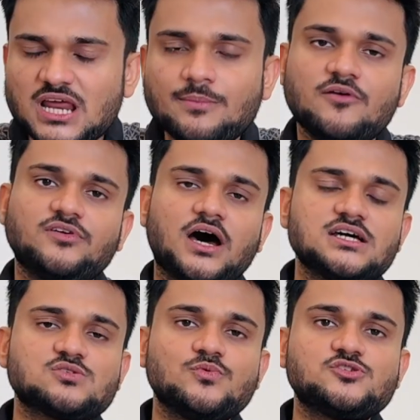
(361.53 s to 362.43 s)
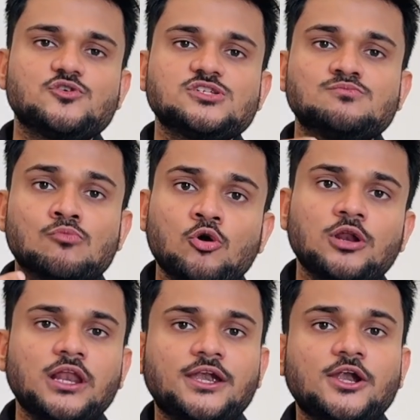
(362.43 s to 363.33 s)
type of tasks which was more
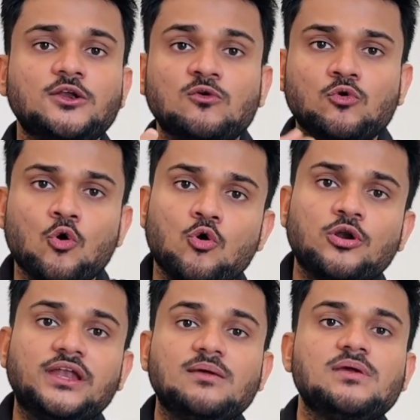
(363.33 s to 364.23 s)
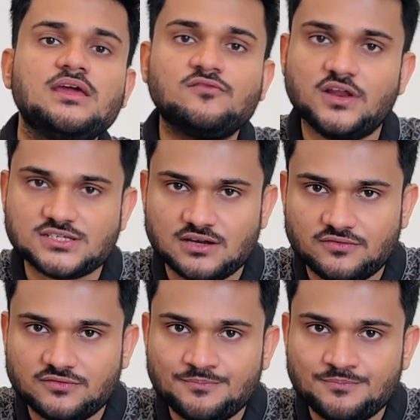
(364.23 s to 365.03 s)
related to core DB infra stuff,